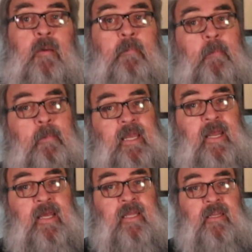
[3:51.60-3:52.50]
but
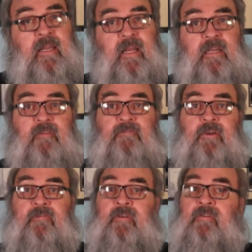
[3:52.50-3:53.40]
beginning in the
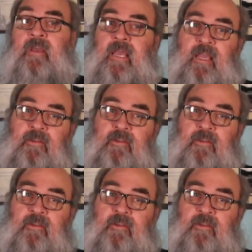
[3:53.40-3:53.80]
1950s, he